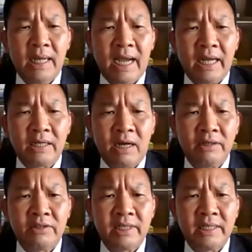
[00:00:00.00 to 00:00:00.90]
and
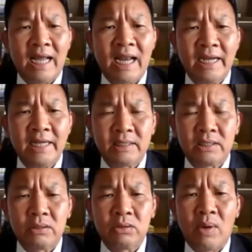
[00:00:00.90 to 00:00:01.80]
country
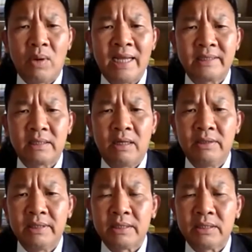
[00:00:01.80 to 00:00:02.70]
alliance to ask
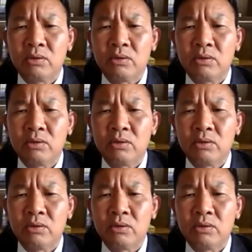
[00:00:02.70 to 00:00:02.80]
country